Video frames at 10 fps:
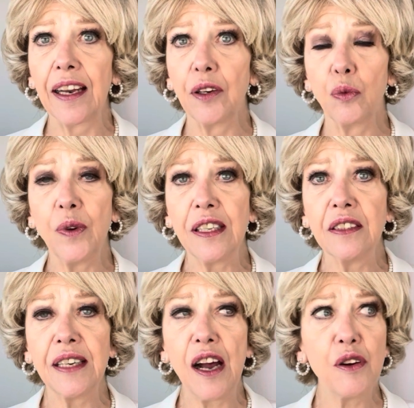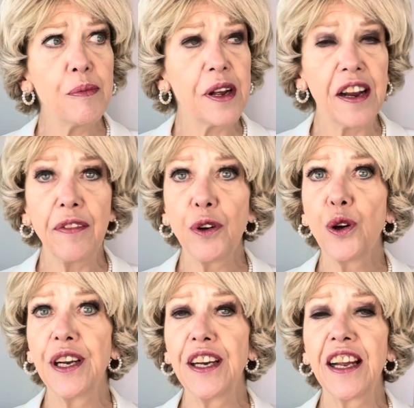well, how am I ever
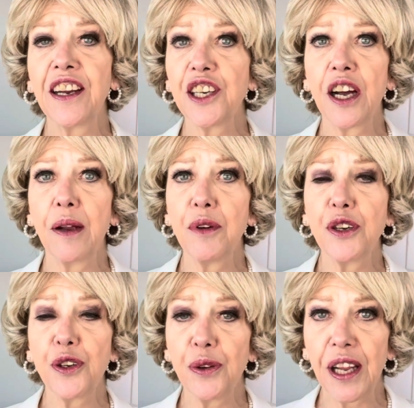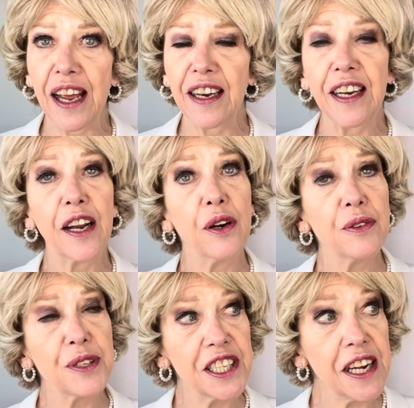going to get time to do that? Now,
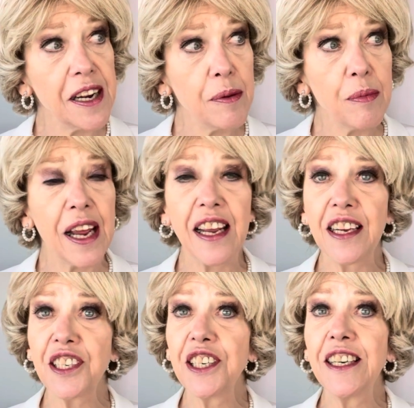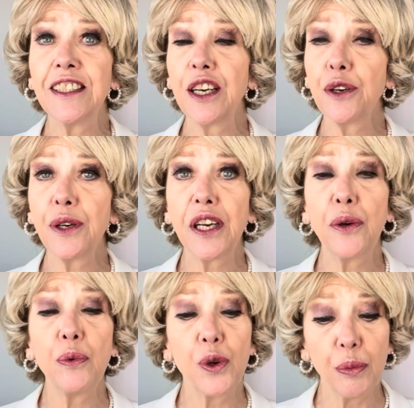same as decluttering a
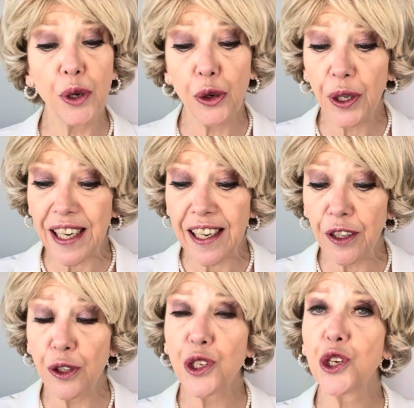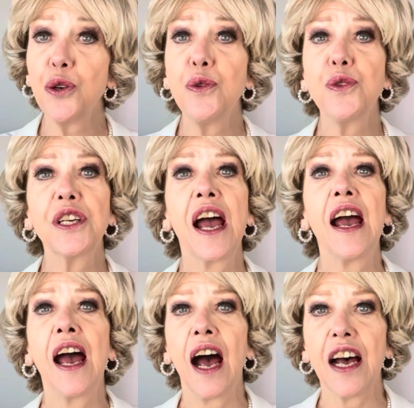room, you can either choose
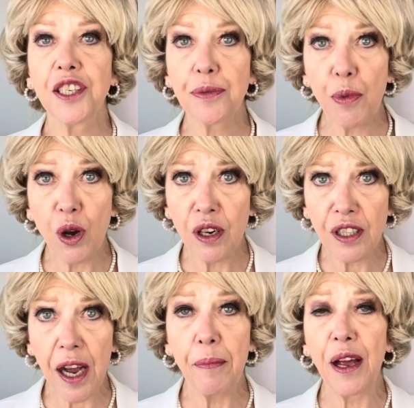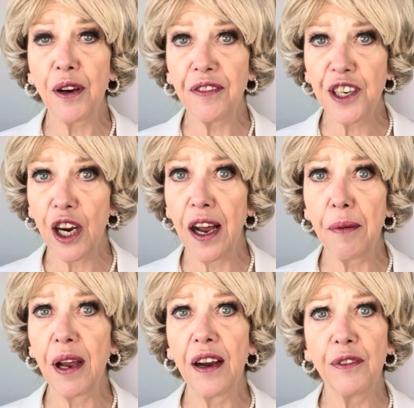a small amount of time
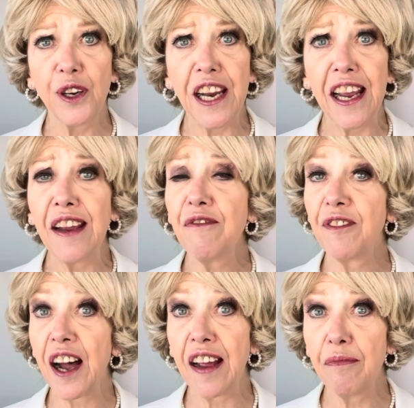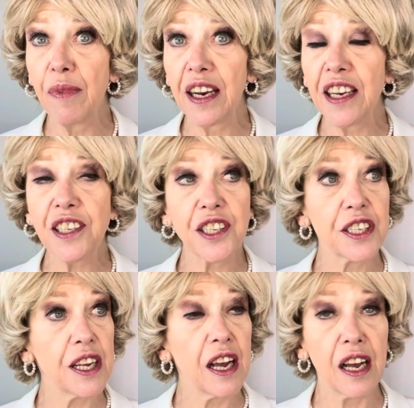every day, five
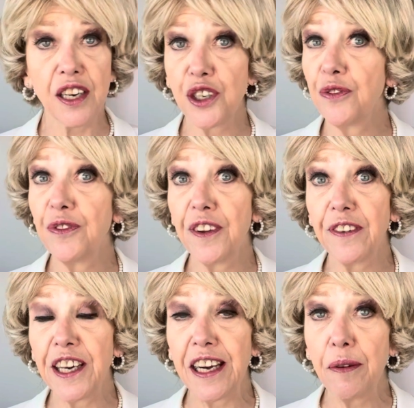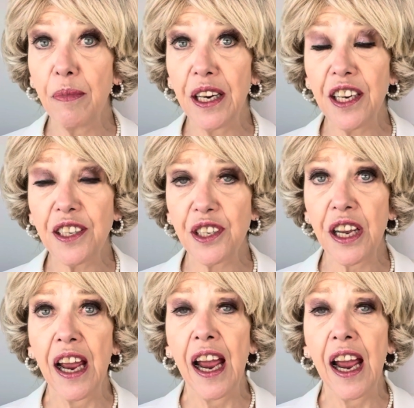minutes uh, to 15 minutes,